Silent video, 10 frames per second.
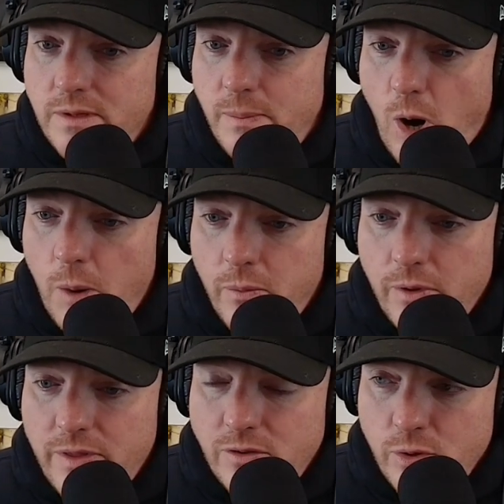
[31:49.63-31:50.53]

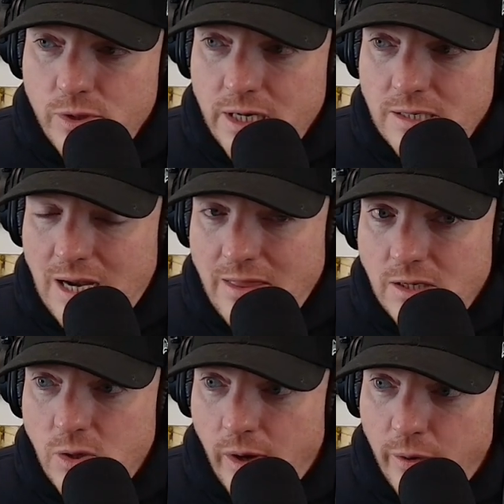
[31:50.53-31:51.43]
department with enthusiasts than I
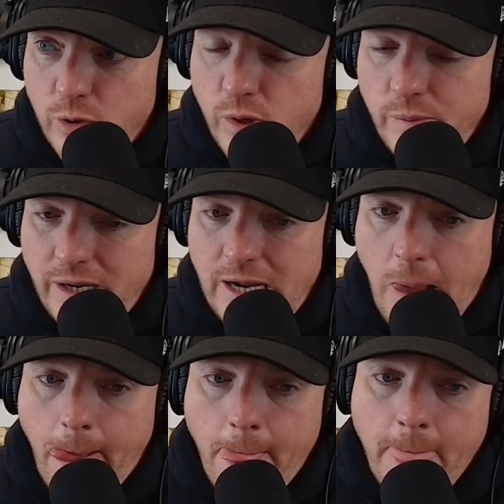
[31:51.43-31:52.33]
think Toyota would be.